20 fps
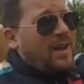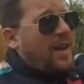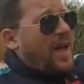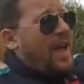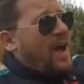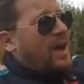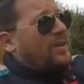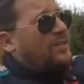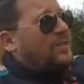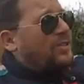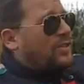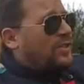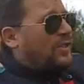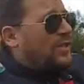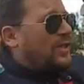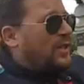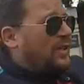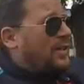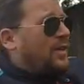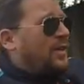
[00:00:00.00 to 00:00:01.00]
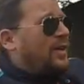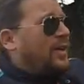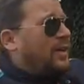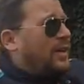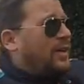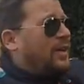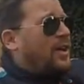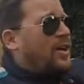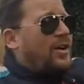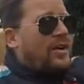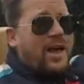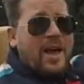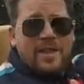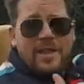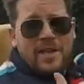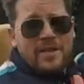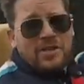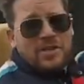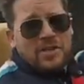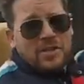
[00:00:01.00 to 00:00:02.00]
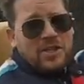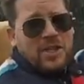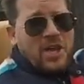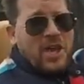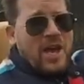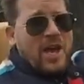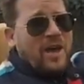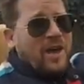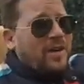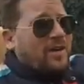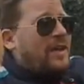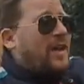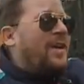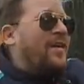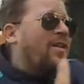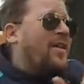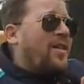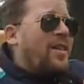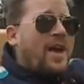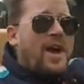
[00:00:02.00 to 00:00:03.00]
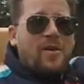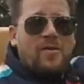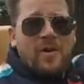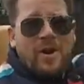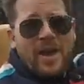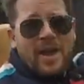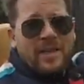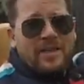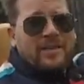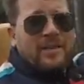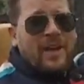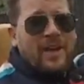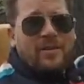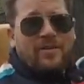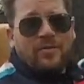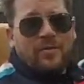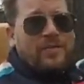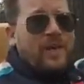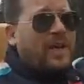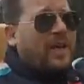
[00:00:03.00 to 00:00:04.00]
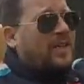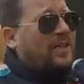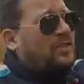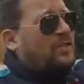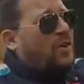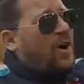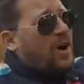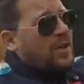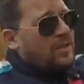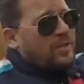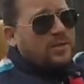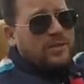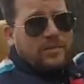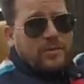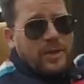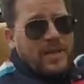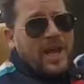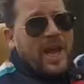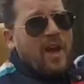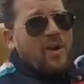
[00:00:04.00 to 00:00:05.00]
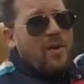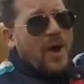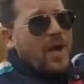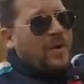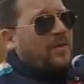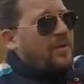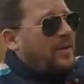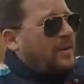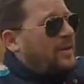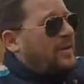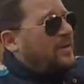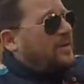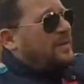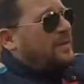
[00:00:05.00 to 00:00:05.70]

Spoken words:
clouds look like they're just here. They're not that way, so fingers crossed we get away with it.